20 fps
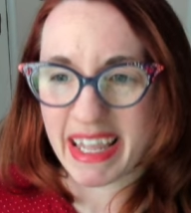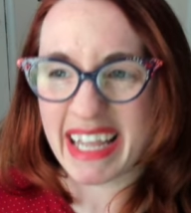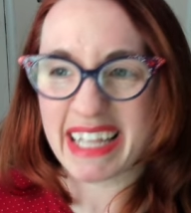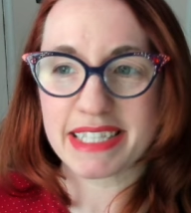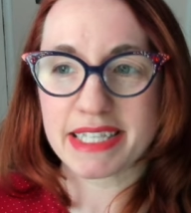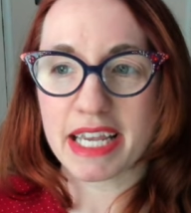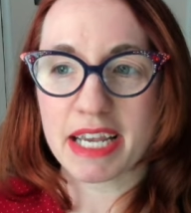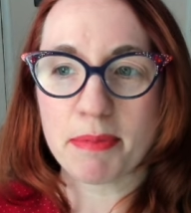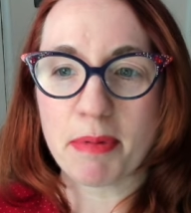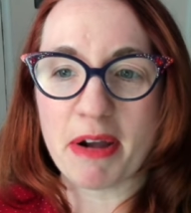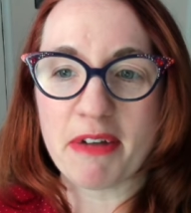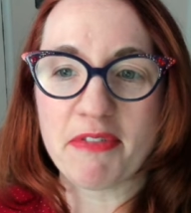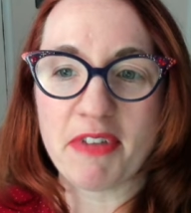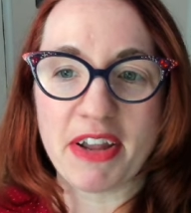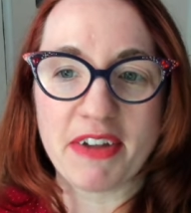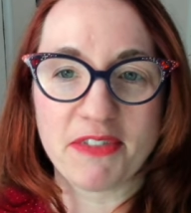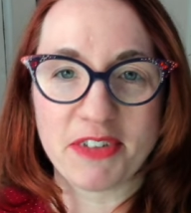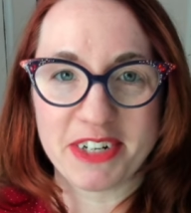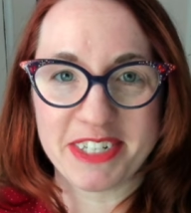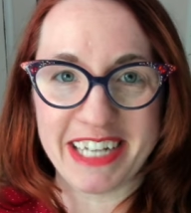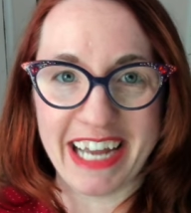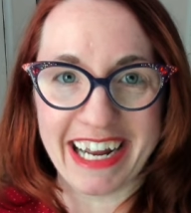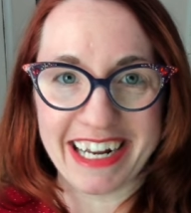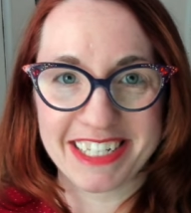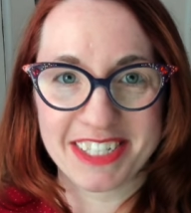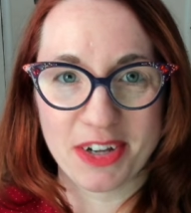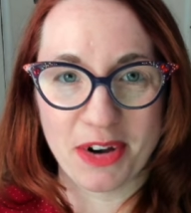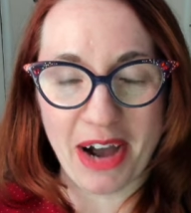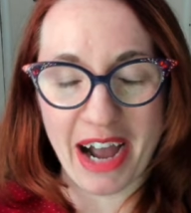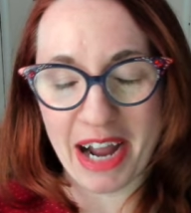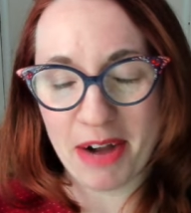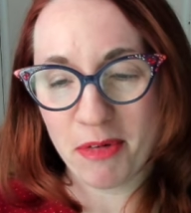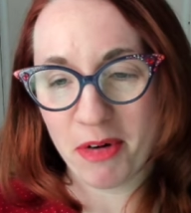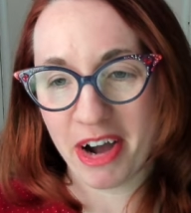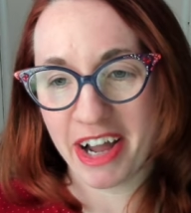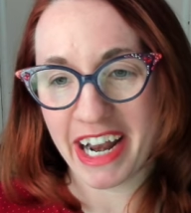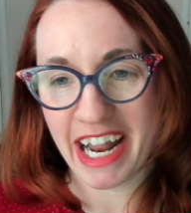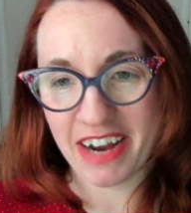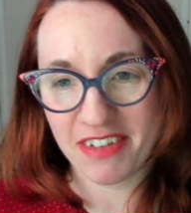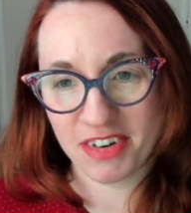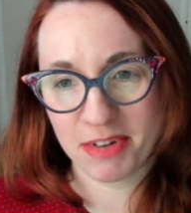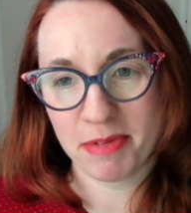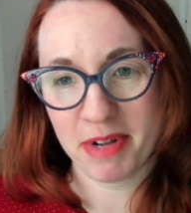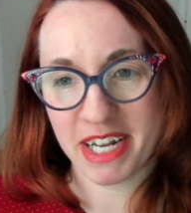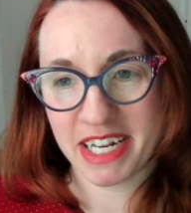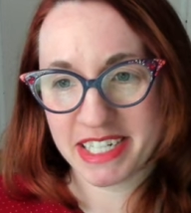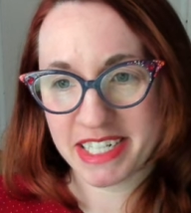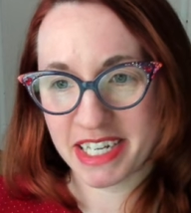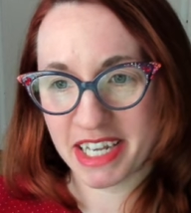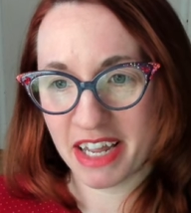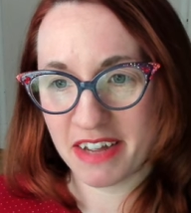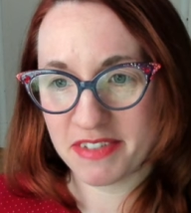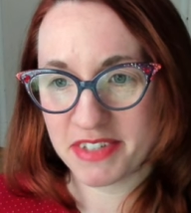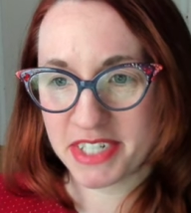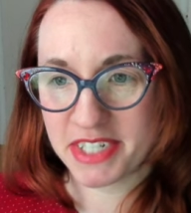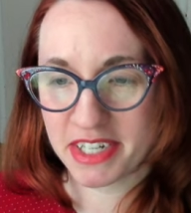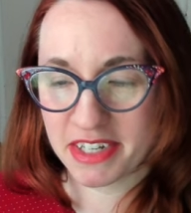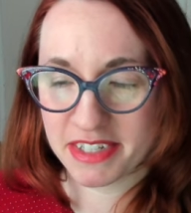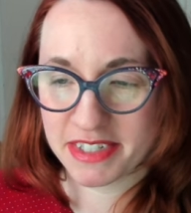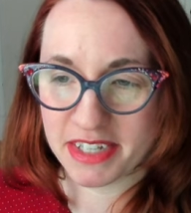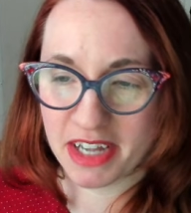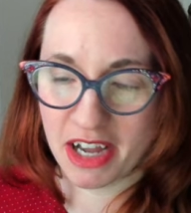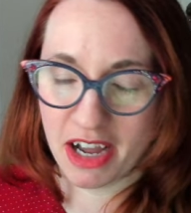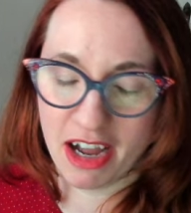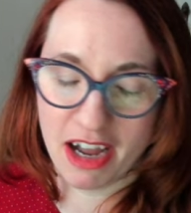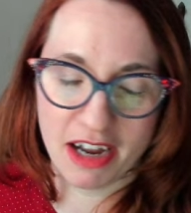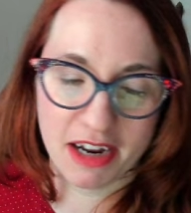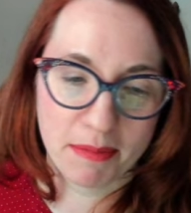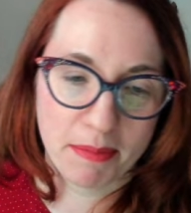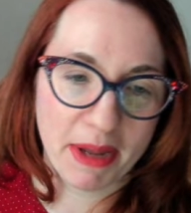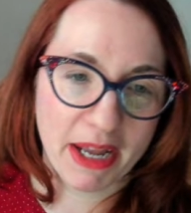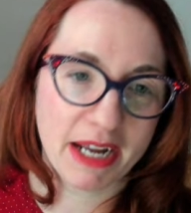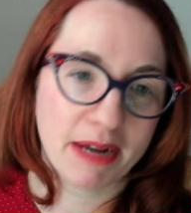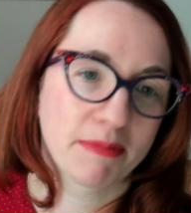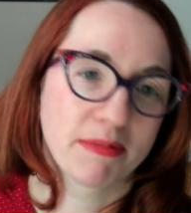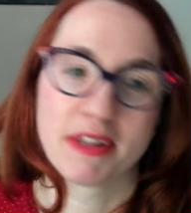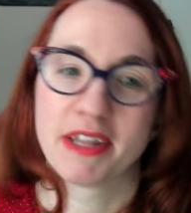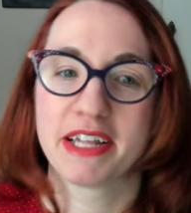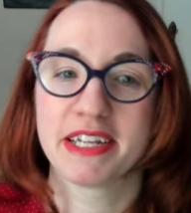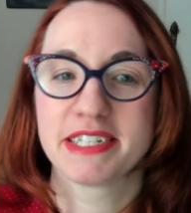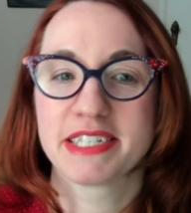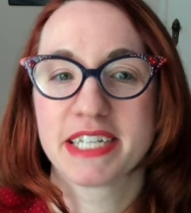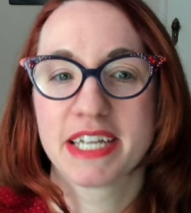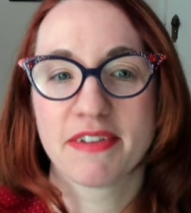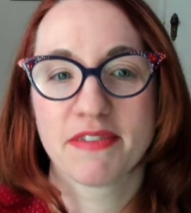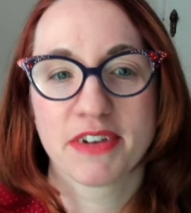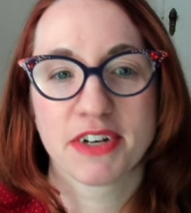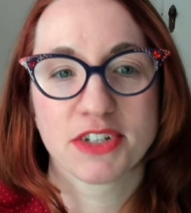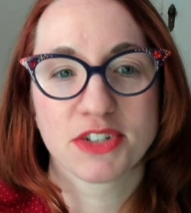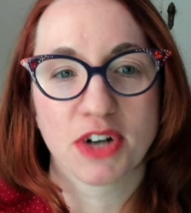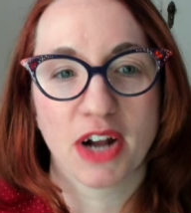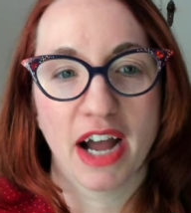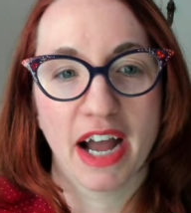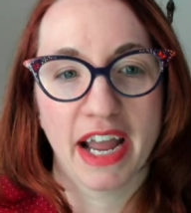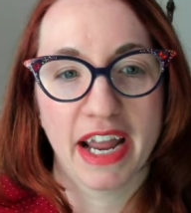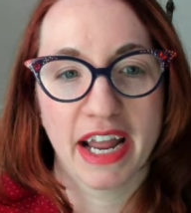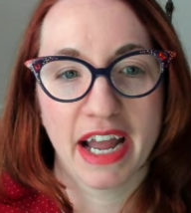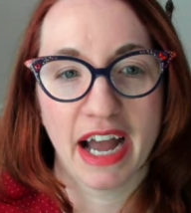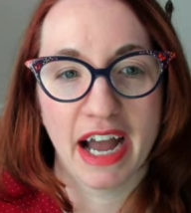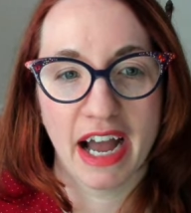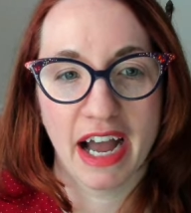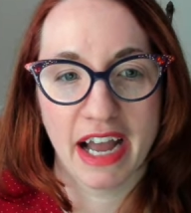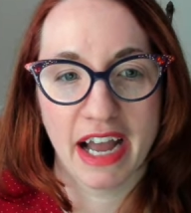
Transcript: it's like my favorite deck. So I want everybody to love Steel Song. Pick up the list, give it a try.